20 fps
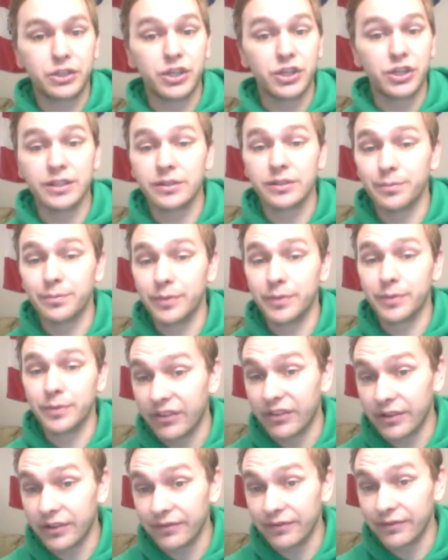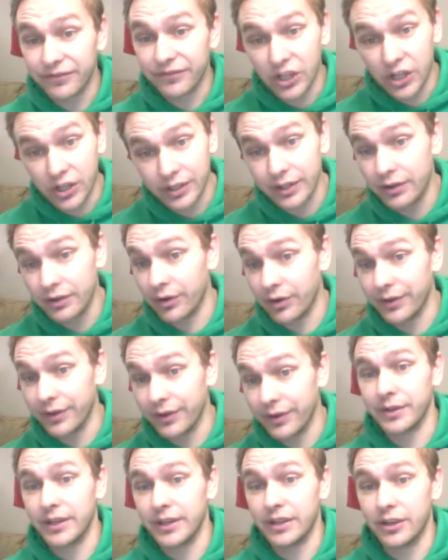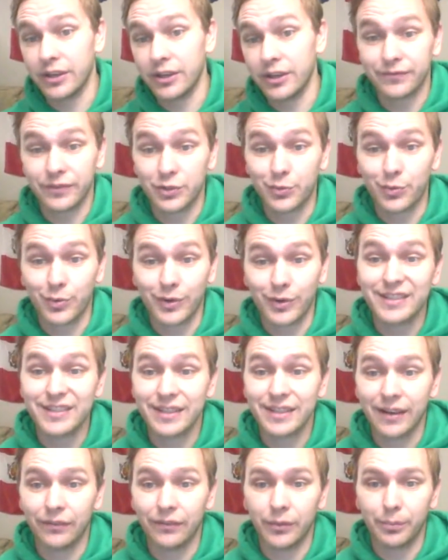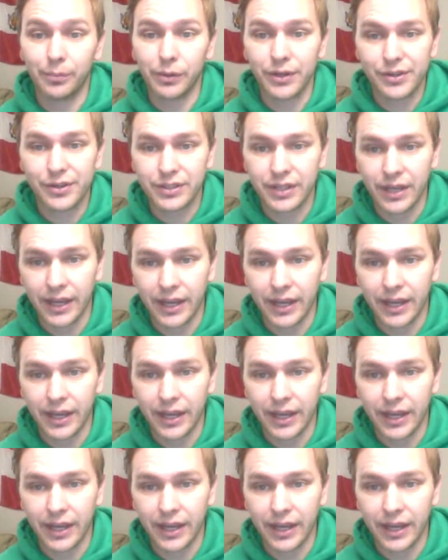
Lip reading: but they've converted on 3 of those for 27%.